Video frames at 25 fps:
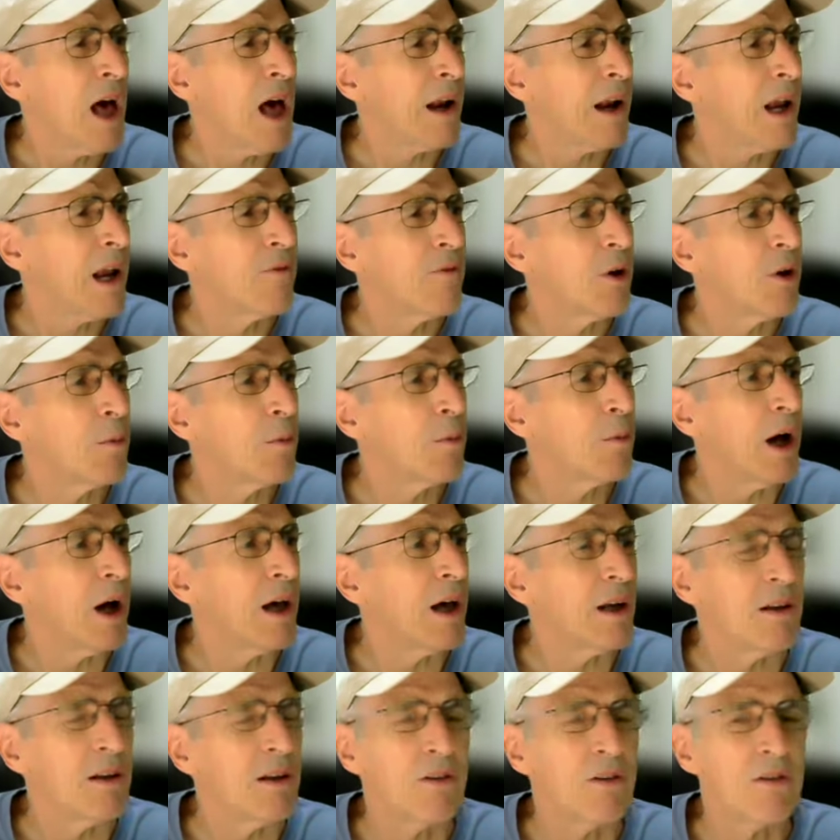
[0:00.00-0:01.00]
not
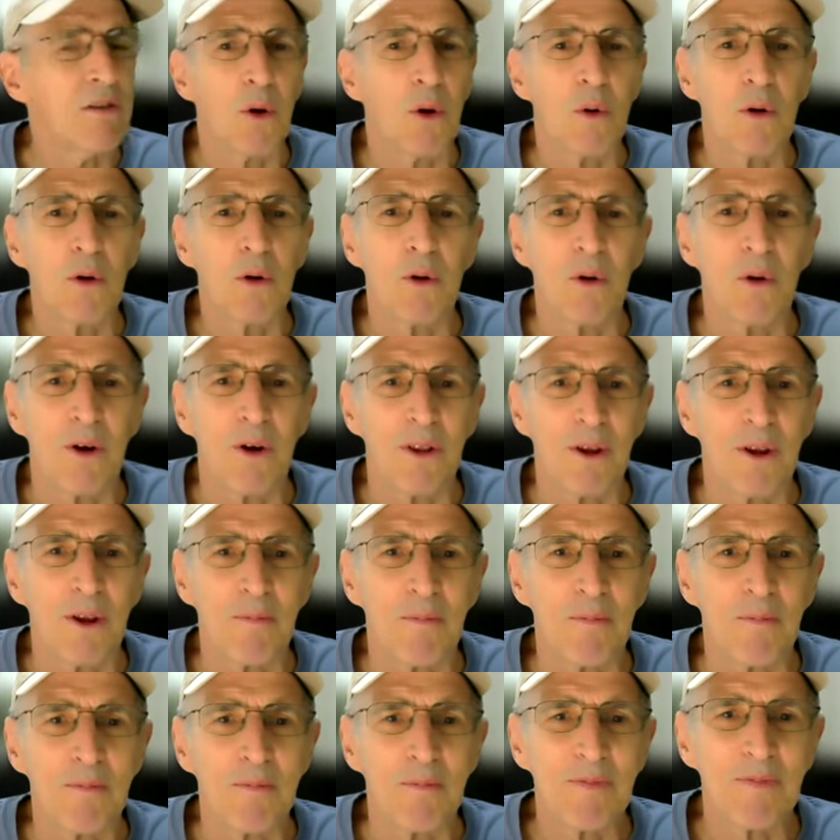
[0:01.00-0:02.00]
everybody sold
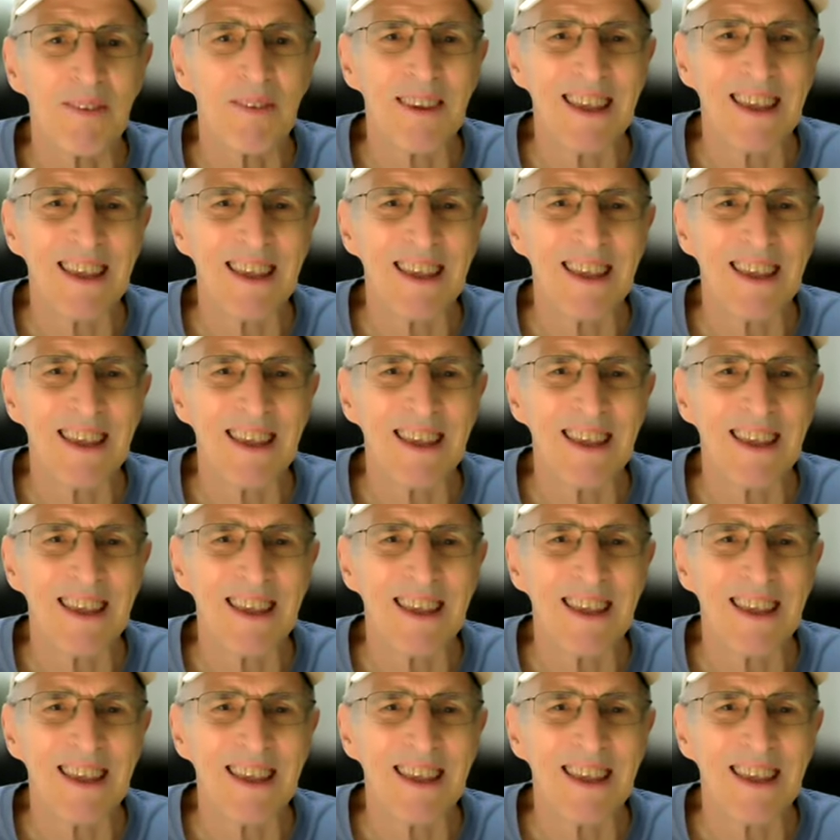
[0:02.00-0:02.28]
on them.